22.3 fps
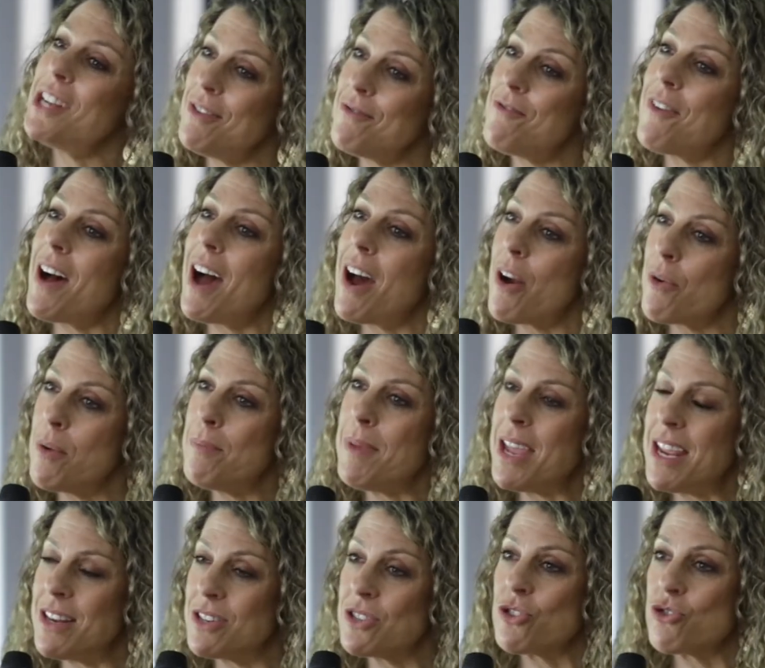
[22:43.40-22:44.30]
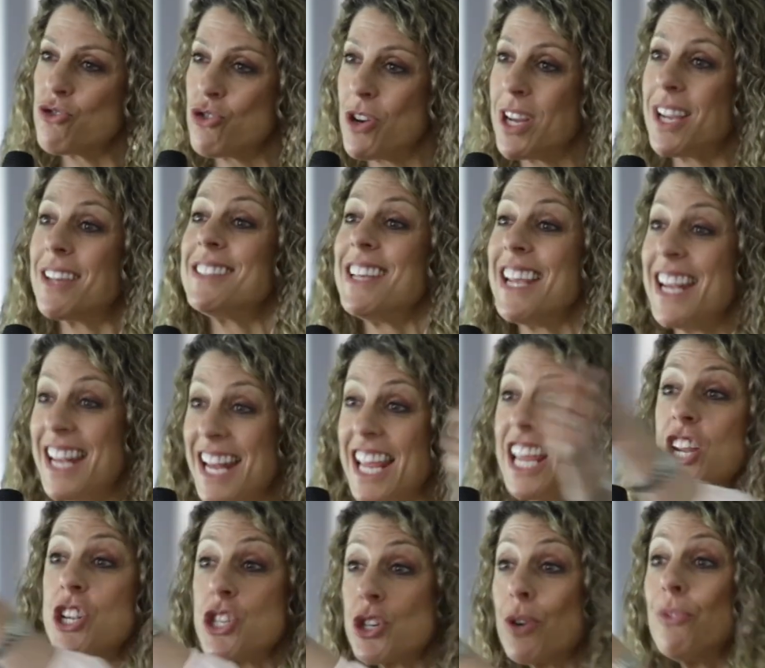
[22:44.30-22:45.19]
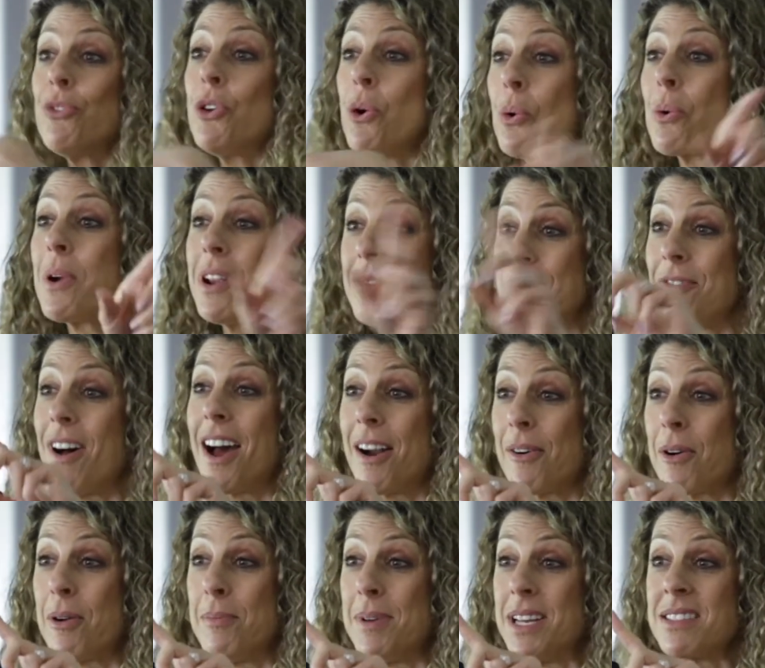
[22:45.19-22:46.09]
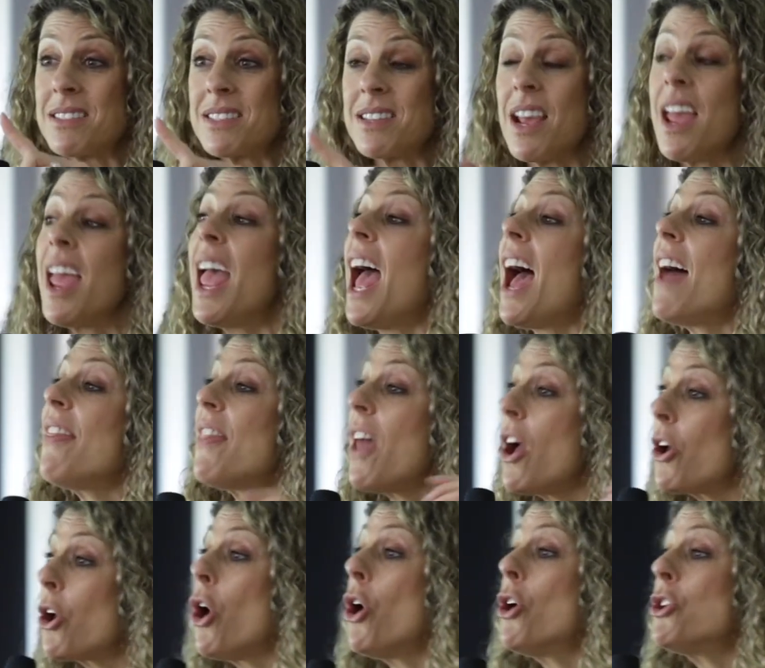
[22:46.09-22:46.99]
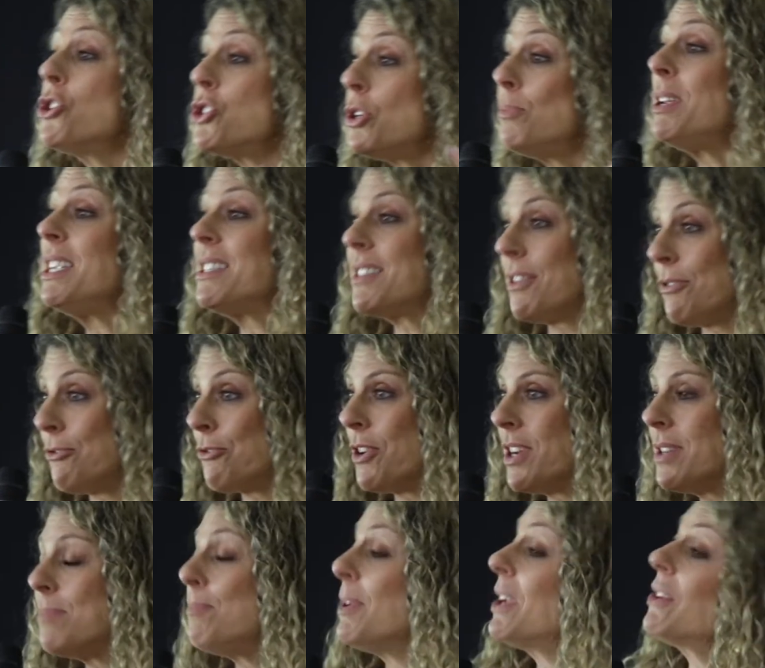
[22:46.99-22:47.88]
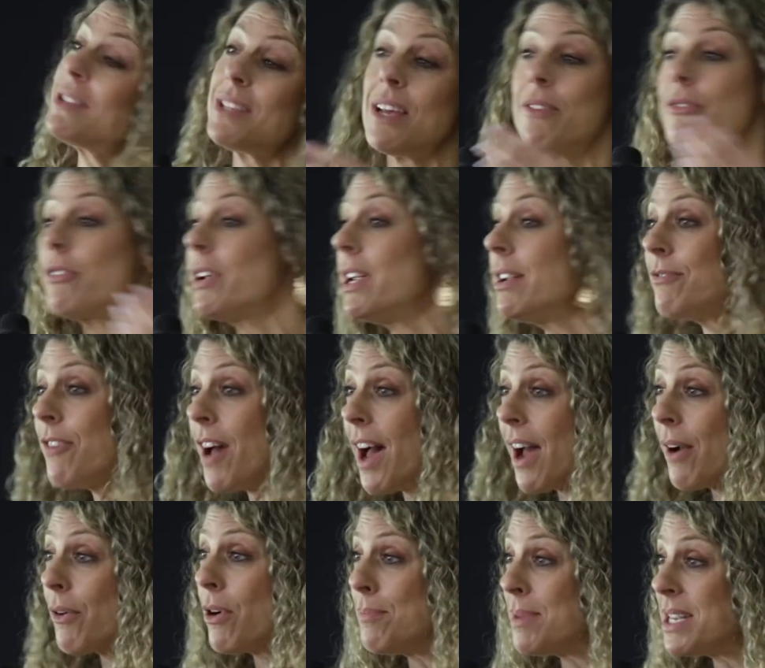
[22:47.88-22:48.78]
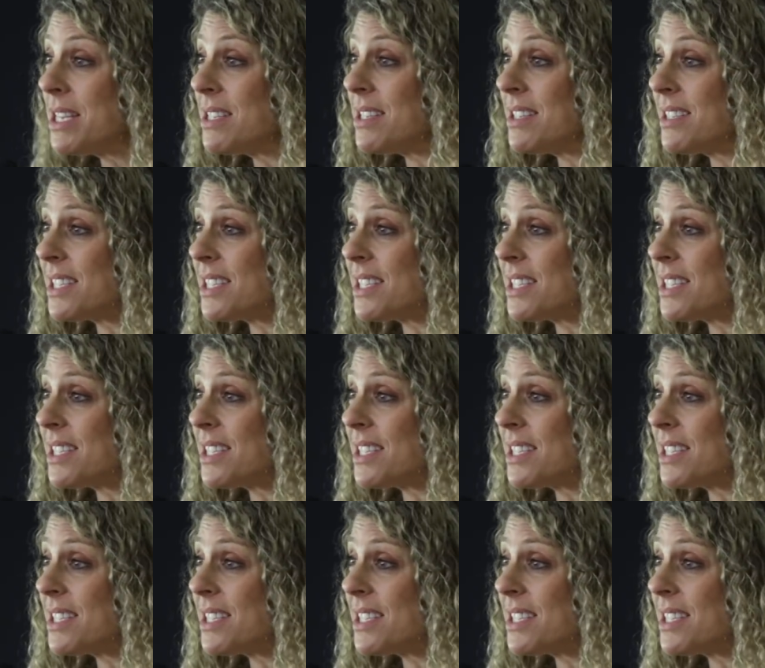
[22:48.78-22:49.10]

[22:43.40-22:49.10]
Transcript: environmental triggers in each of your environments. And they're going to be different because every environment is